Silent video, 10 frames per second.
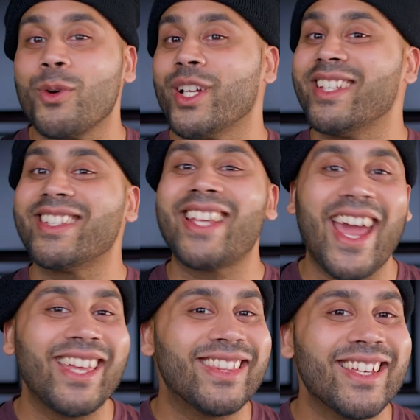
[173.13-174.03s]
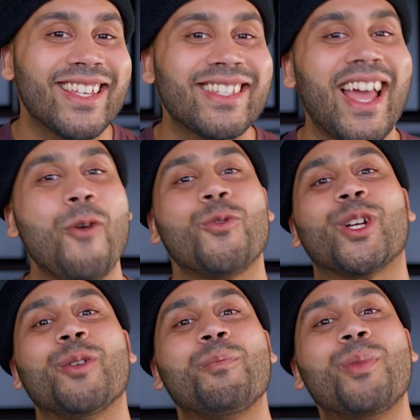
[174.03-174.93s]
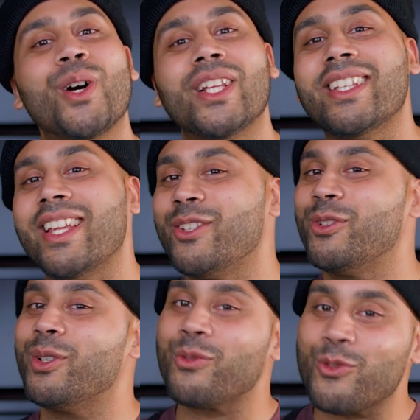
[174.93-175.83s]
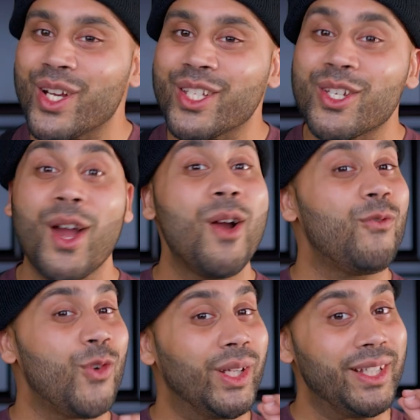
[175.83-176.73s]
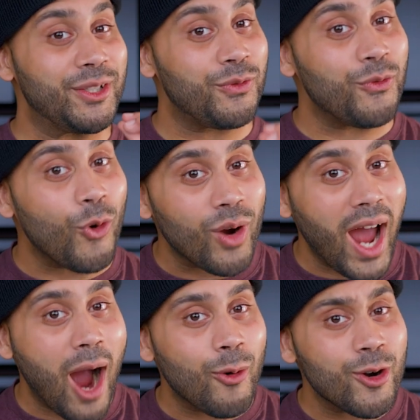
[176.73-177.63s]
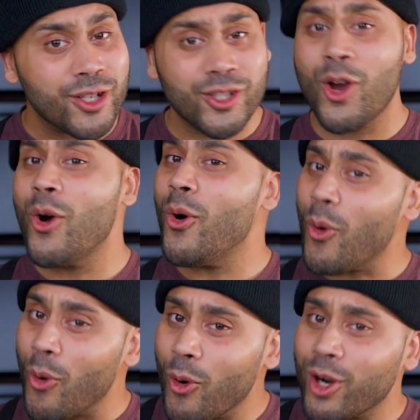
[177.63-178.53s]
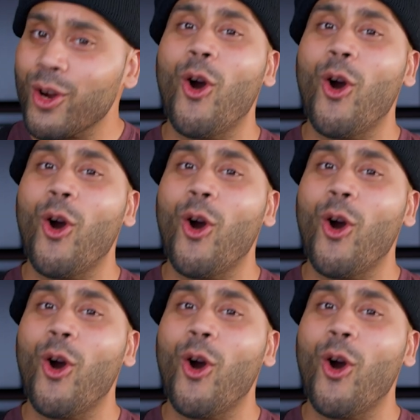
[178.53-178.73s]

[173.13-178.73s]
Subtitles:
we're gonna take this and we're gonna put it into the fridge for at least 4 hours or